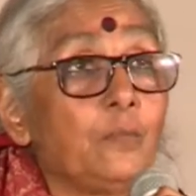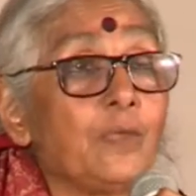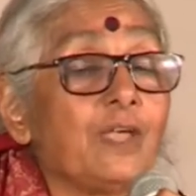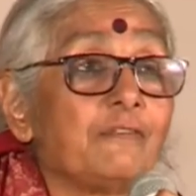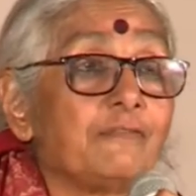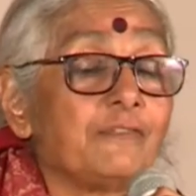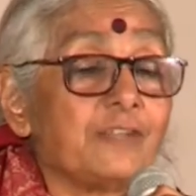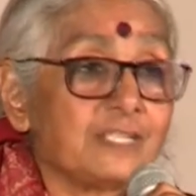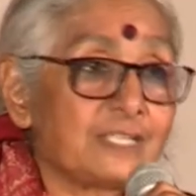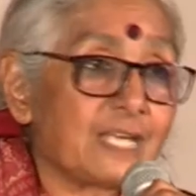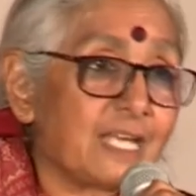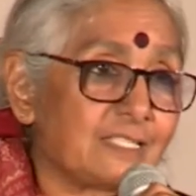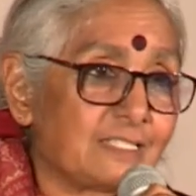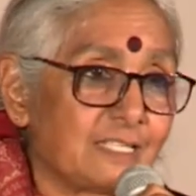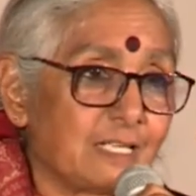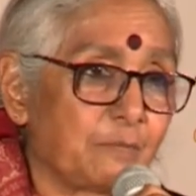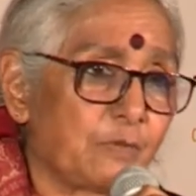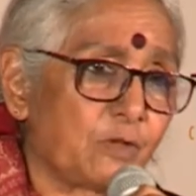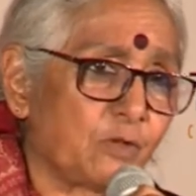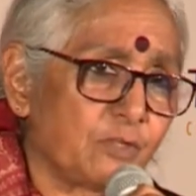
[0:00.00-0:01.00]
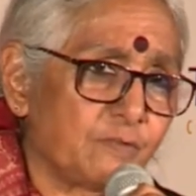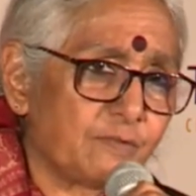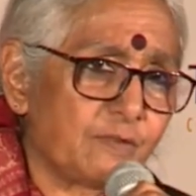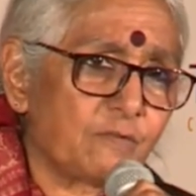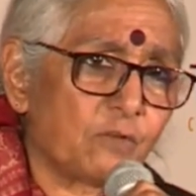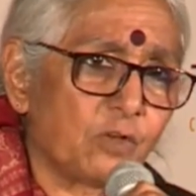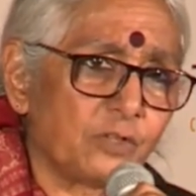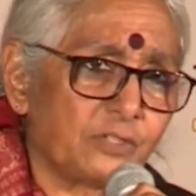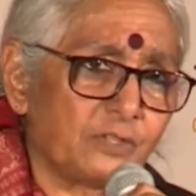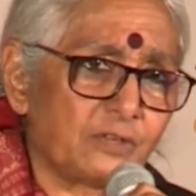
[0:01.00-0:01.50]
we are fantastic because
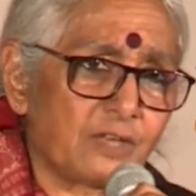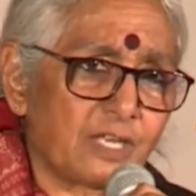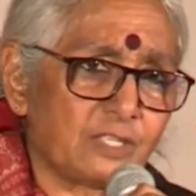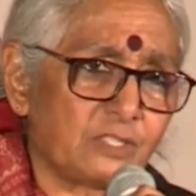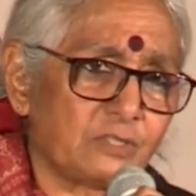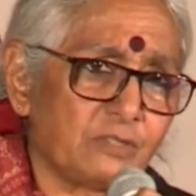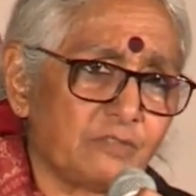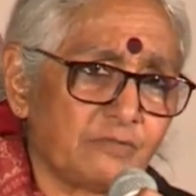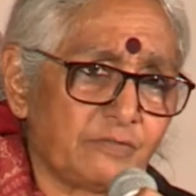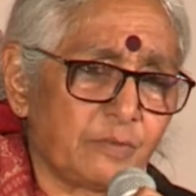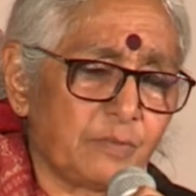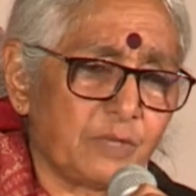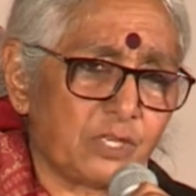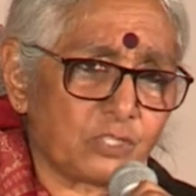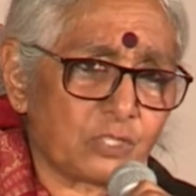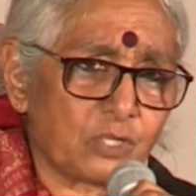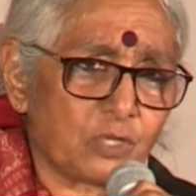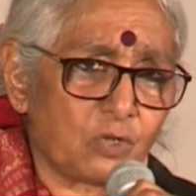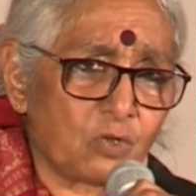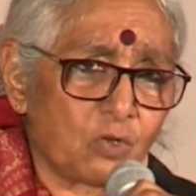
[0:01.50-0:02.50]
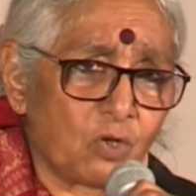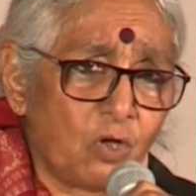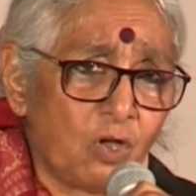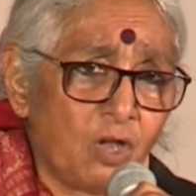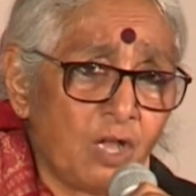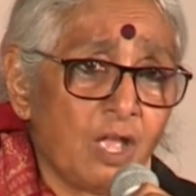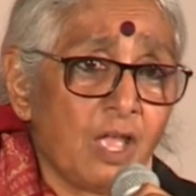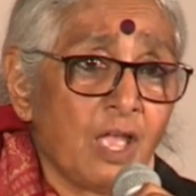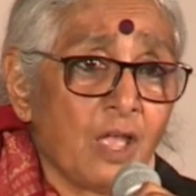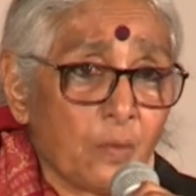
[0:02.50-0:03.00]
we've got the right to information
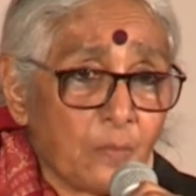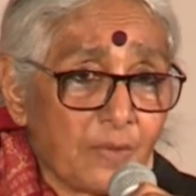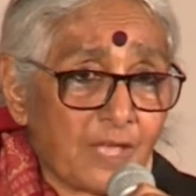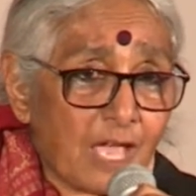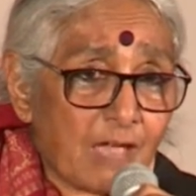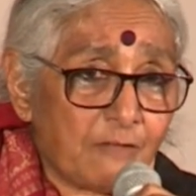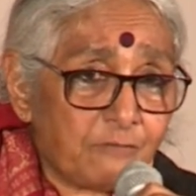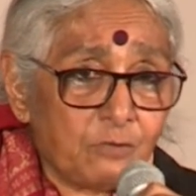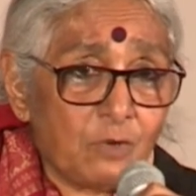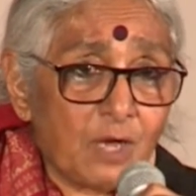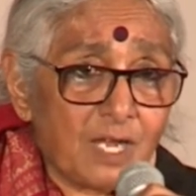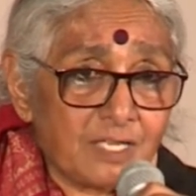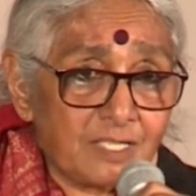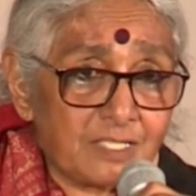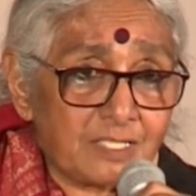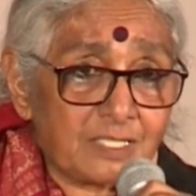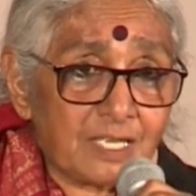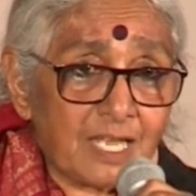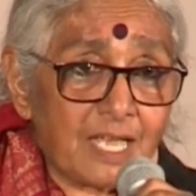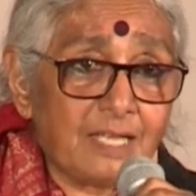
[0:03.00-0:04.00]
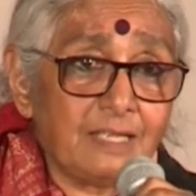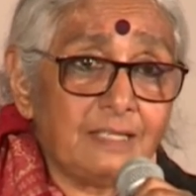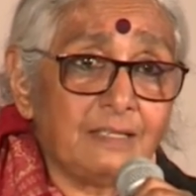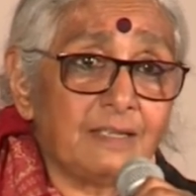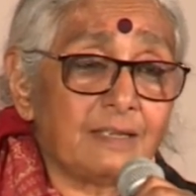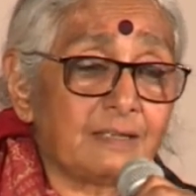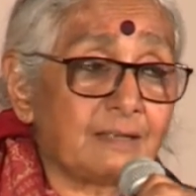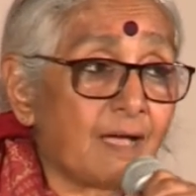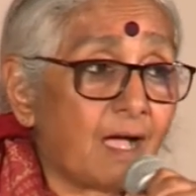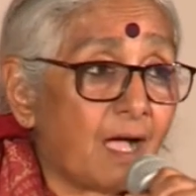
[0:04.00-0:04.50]
law. We have to understand
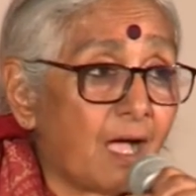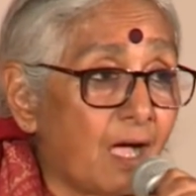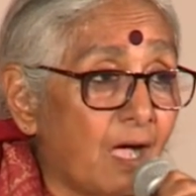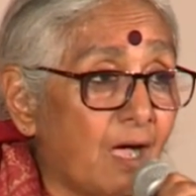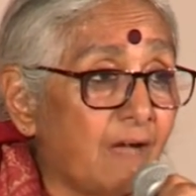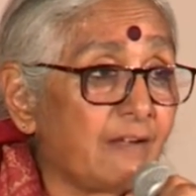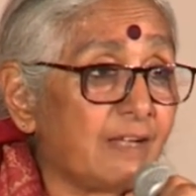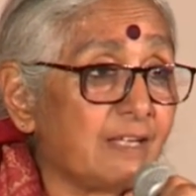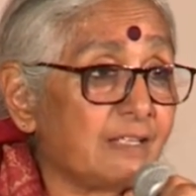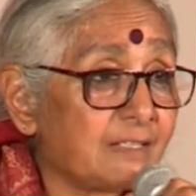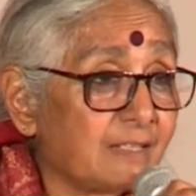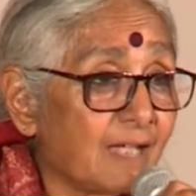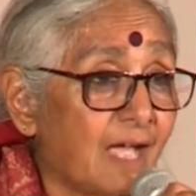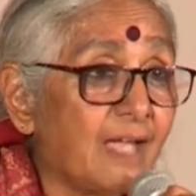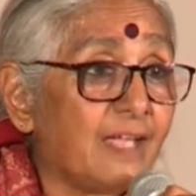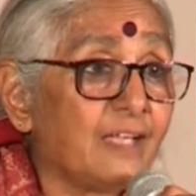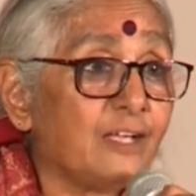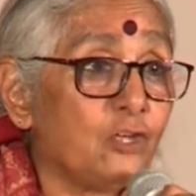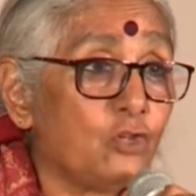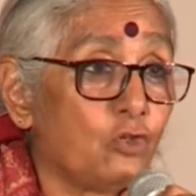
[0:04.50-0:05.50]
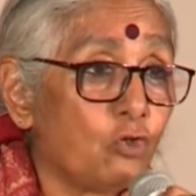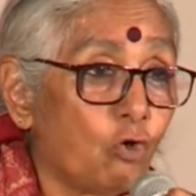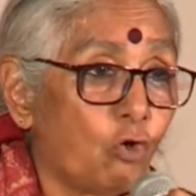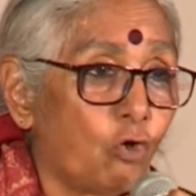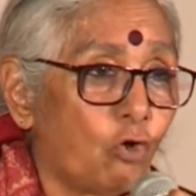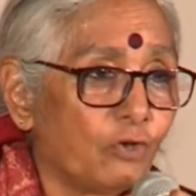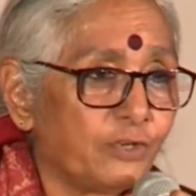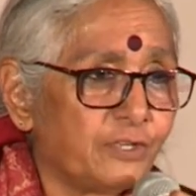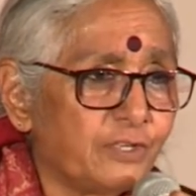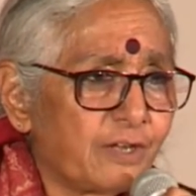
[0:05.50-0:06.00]
that our entire
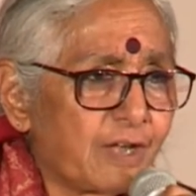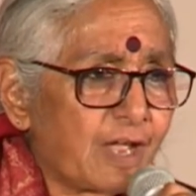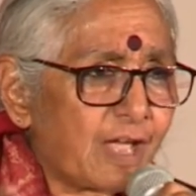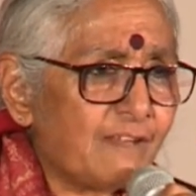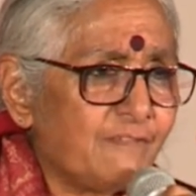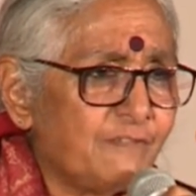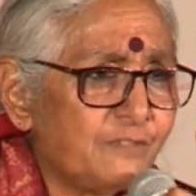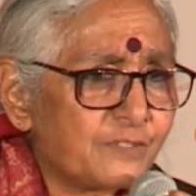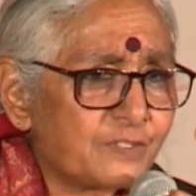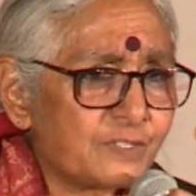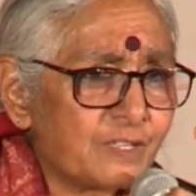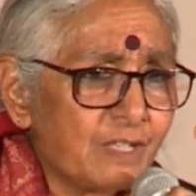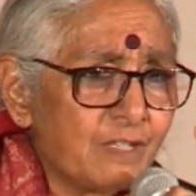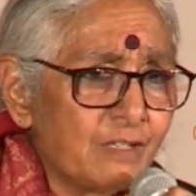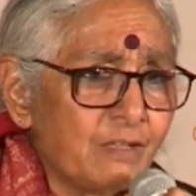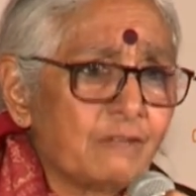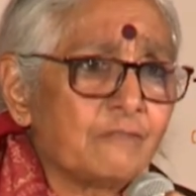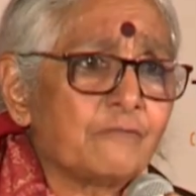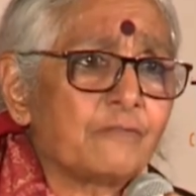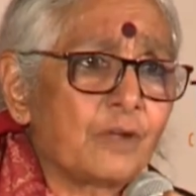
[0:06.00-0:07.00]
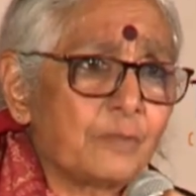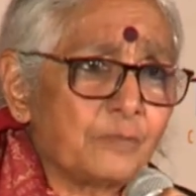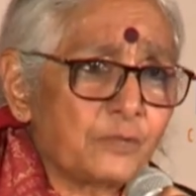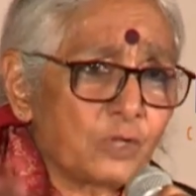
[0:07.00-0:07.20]
law derives from